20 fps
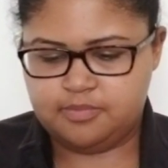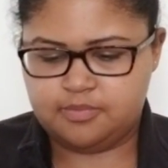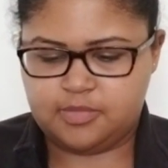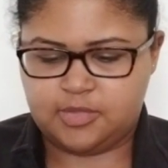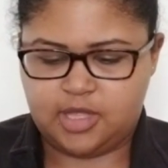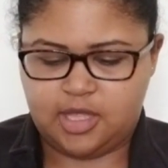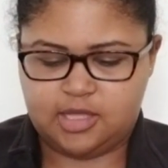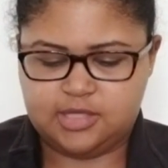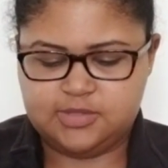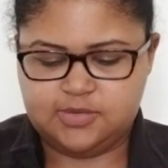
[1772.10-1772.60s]

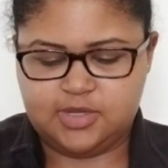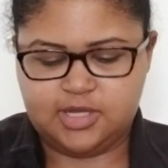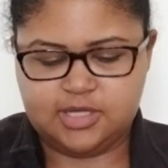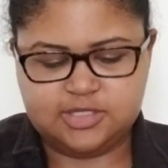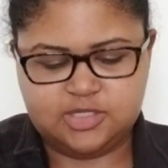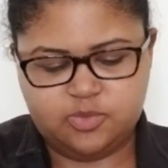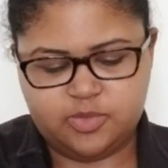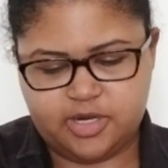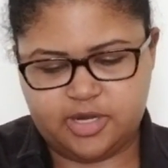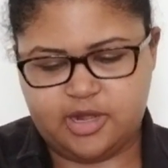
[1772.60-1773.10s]
Okay, so we got
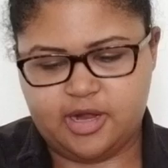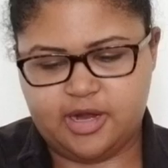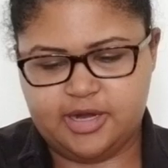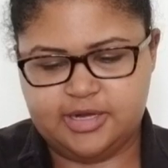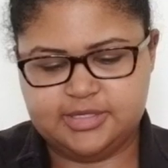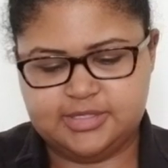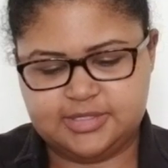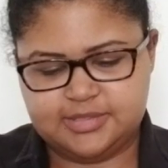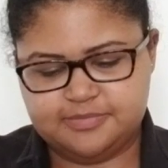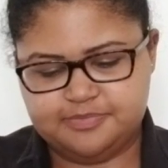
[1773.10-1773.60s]
two more
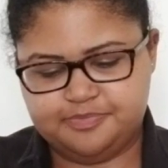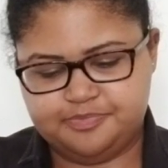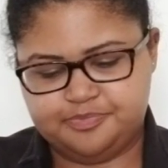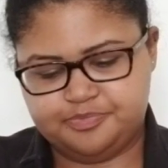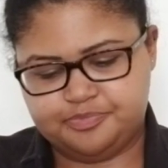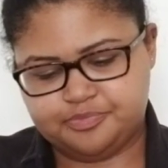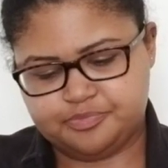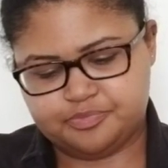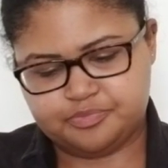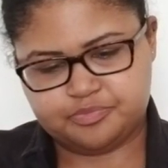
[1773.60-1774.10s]
cards.
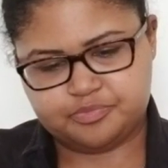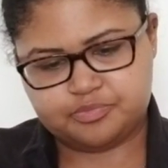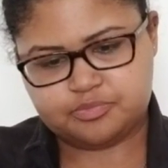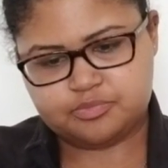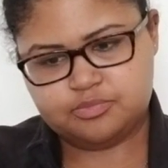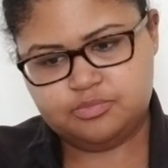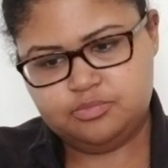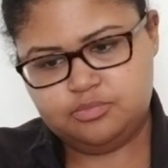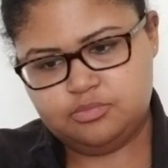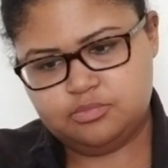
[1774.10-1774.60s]

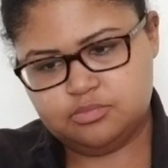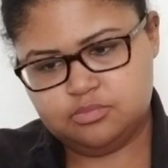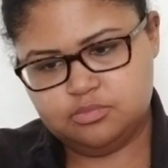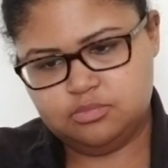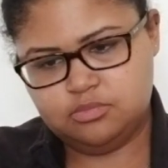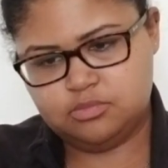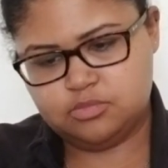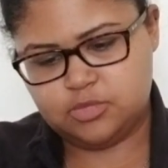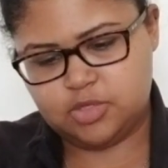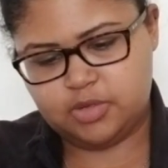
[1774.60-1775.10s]

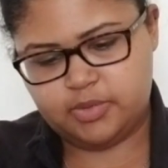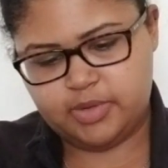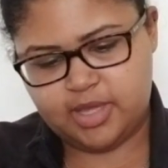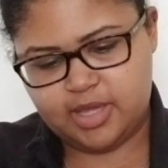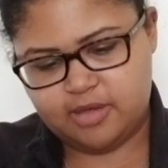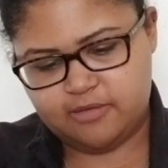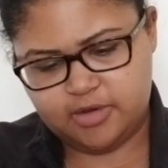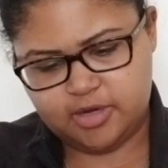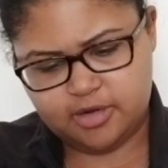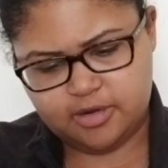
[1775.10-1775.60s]
What do we
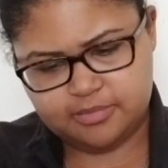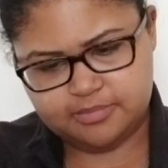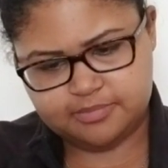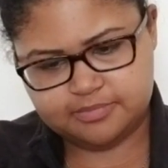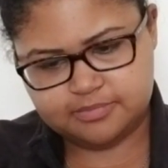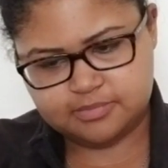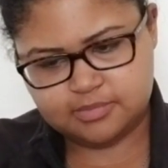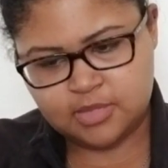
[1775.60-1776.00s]
have here?